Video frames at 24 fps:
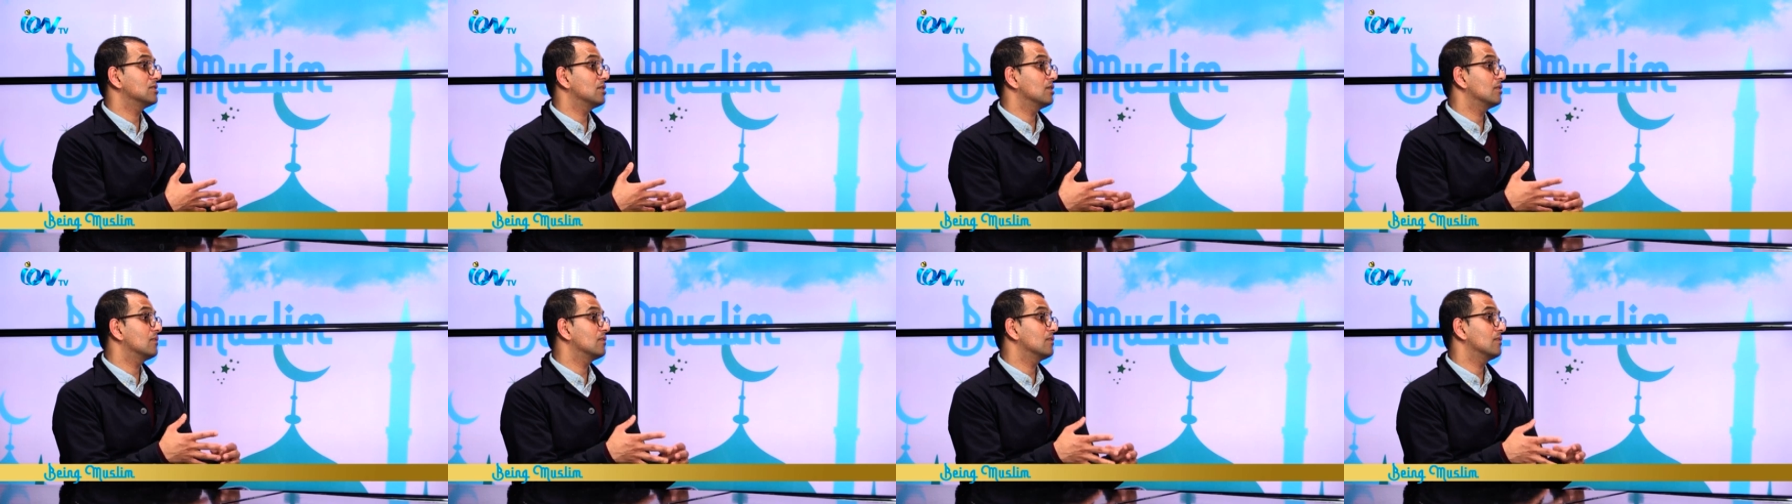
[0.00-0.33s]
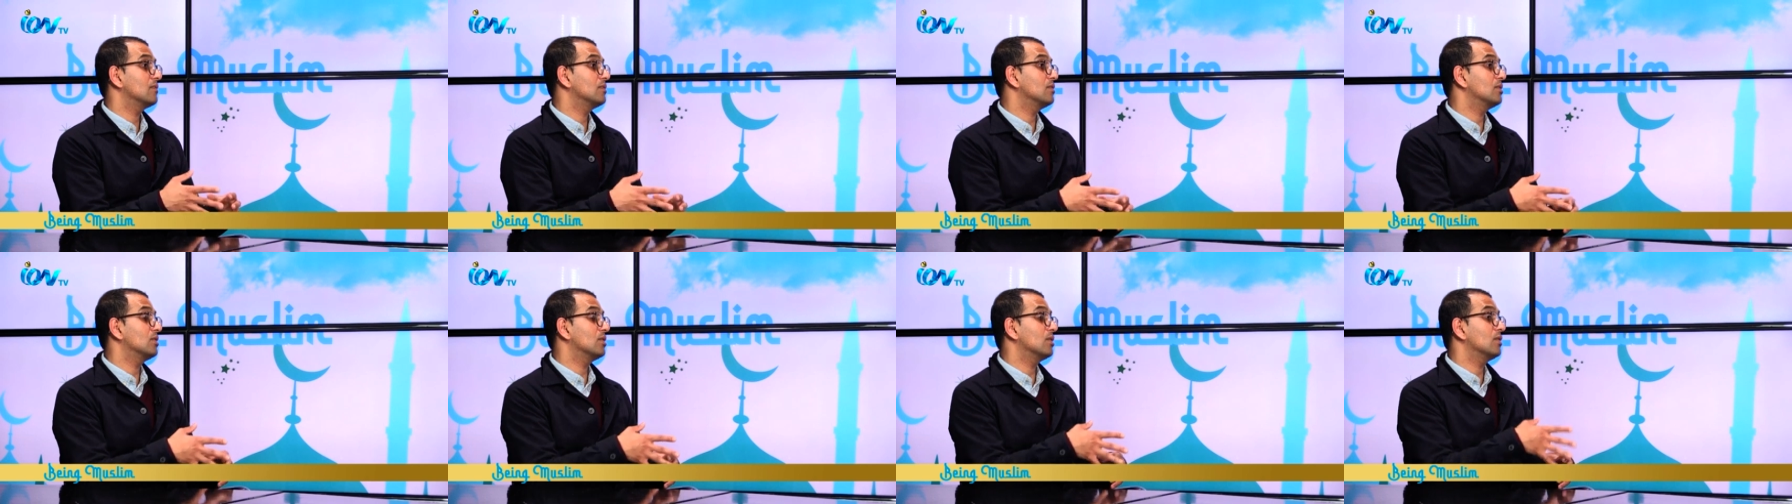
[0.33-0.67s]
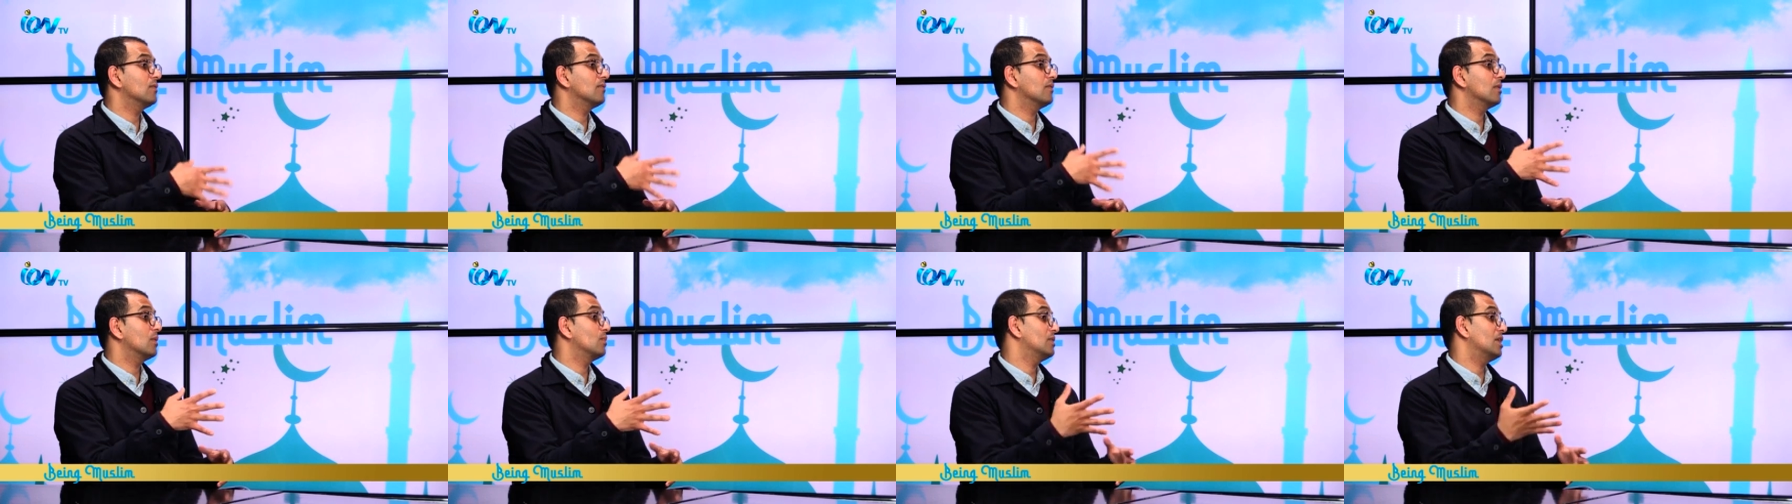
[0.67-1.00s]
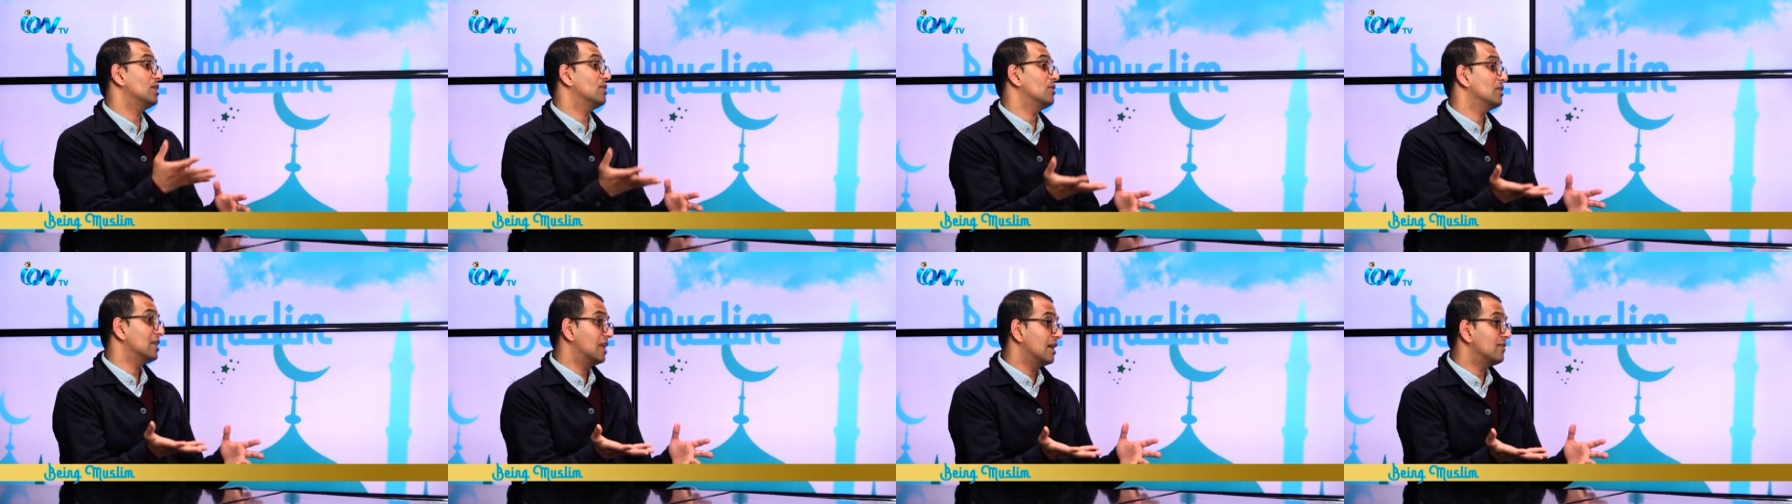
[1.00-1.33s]

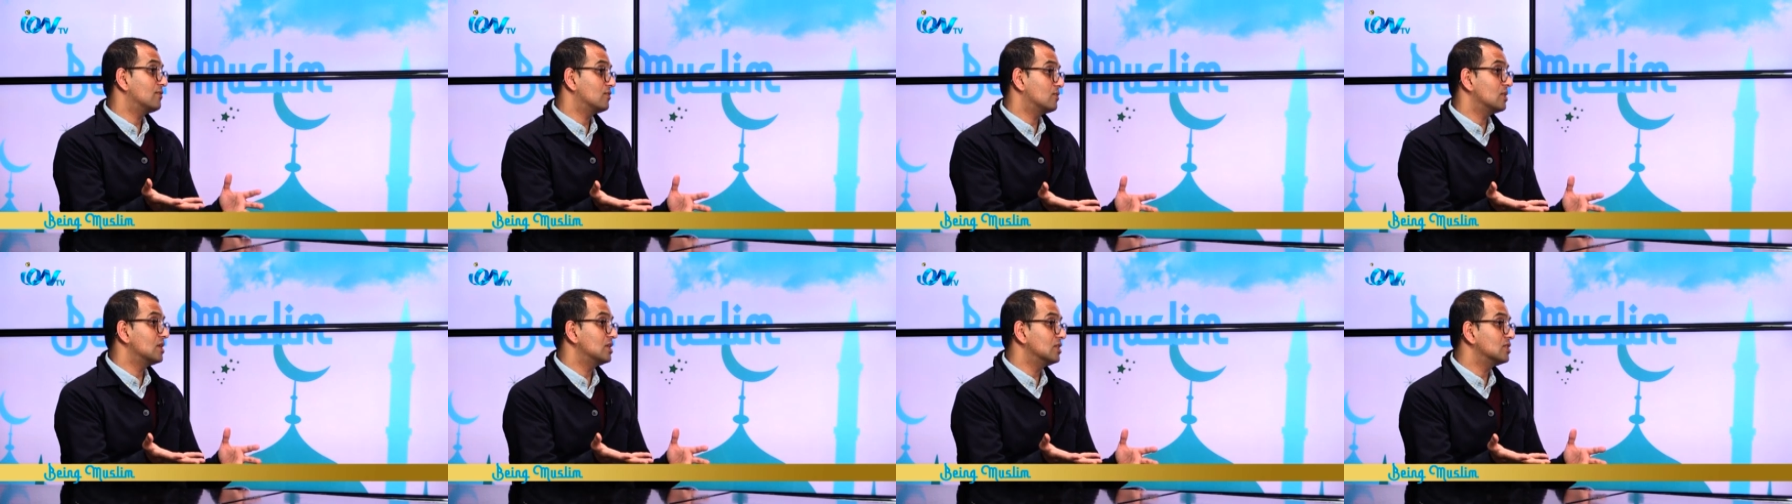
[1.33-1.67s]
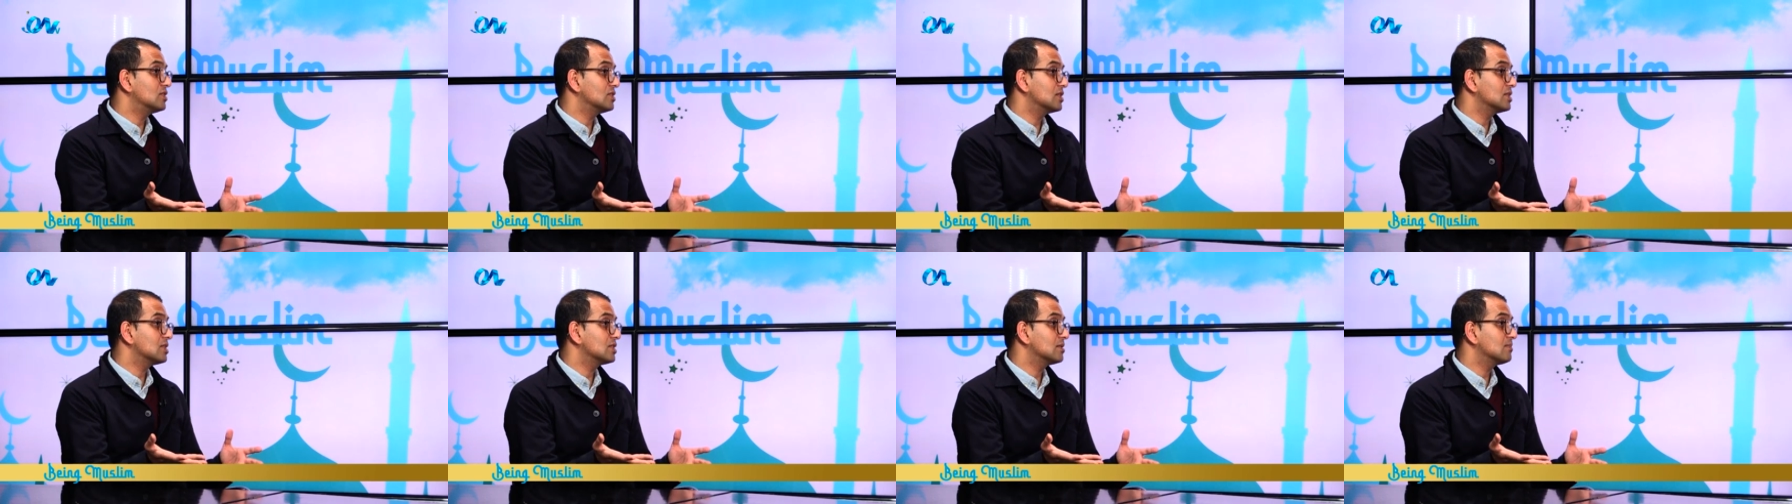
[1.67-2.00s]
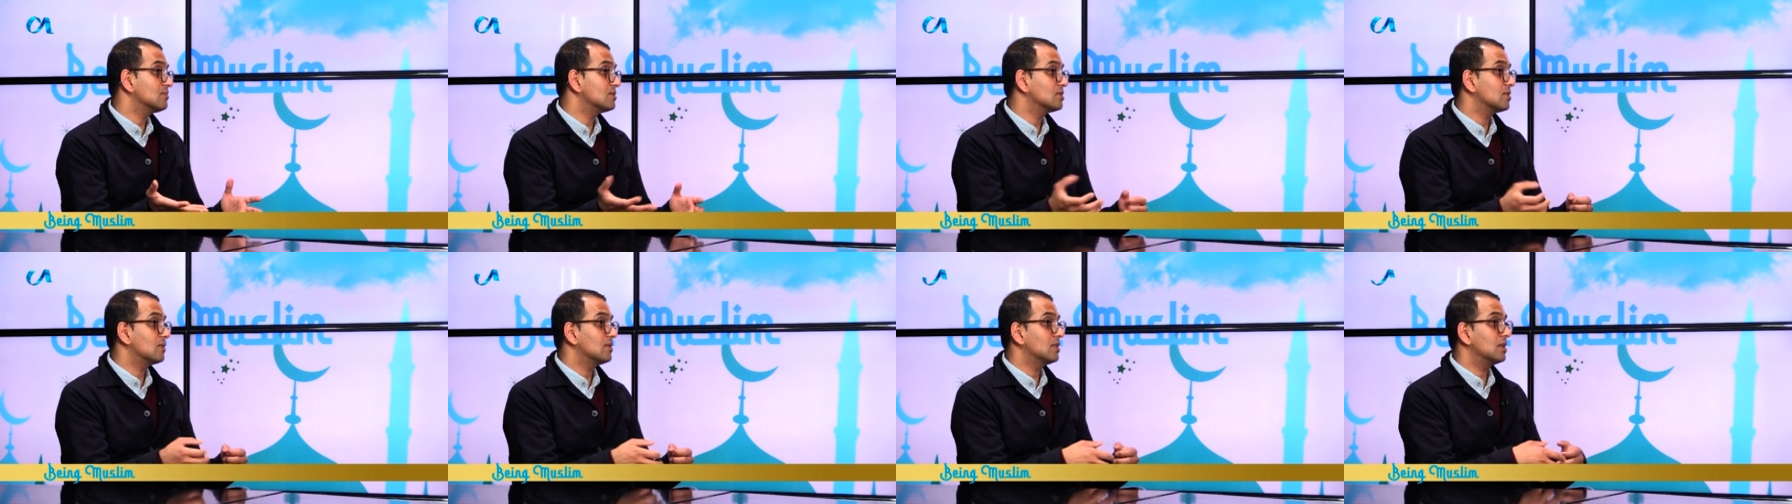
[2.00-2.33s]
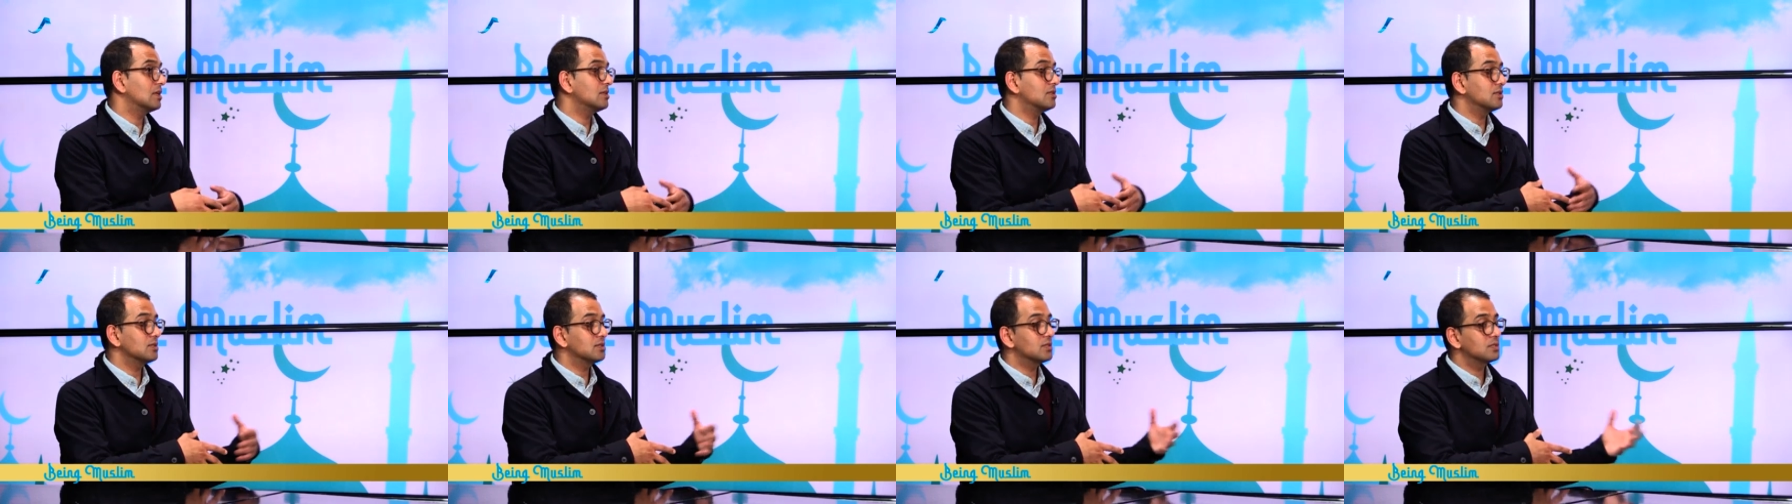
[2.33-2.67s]
they don't have drainage systems, so
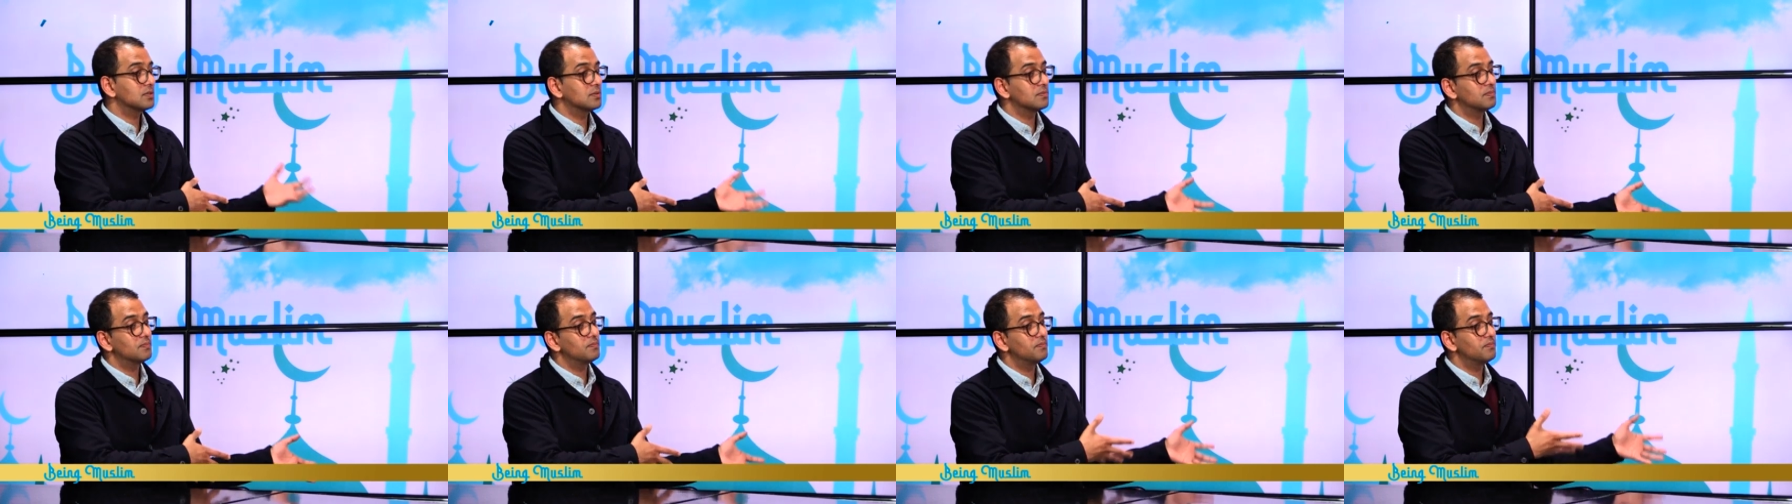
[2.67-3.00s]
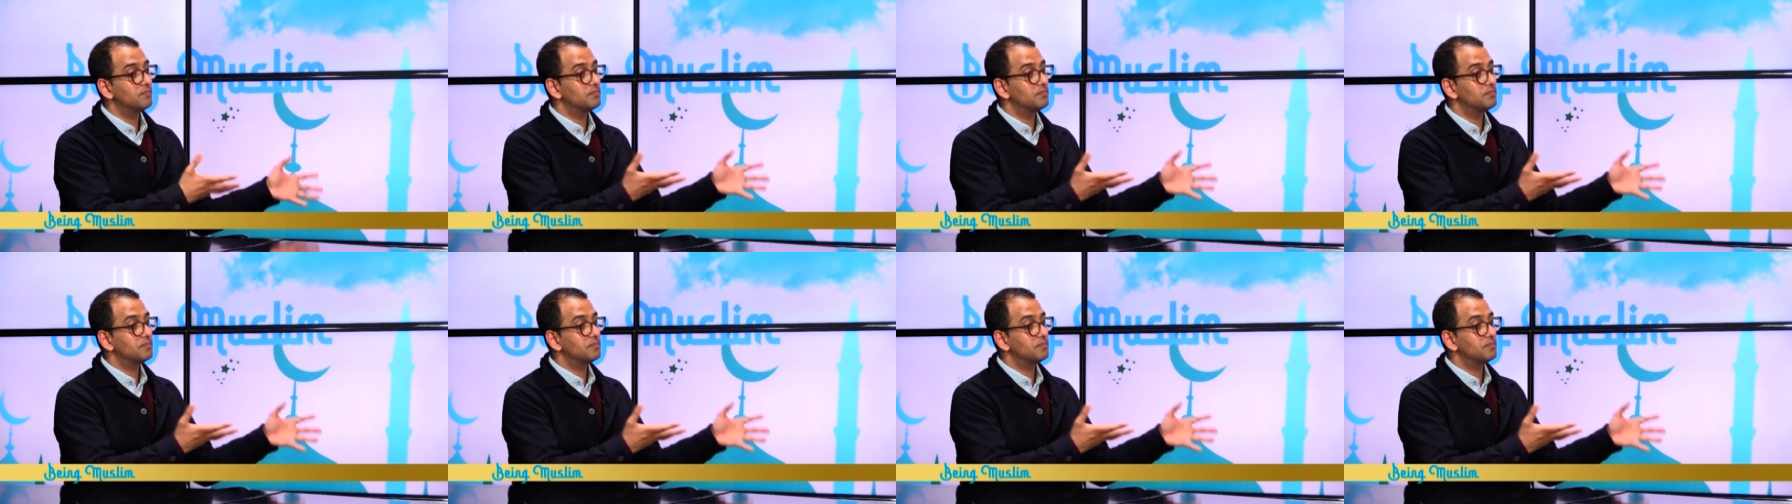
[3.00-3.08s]
they just